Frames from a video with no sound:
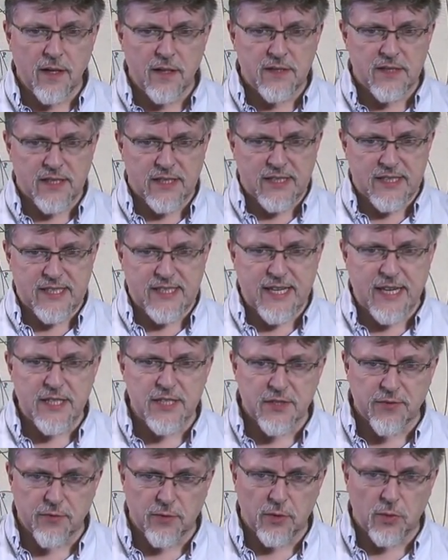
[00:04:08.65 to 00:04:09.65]
a
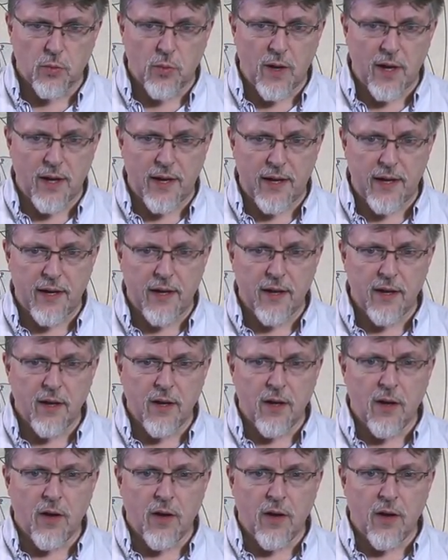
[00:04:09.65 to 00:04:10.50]
successful way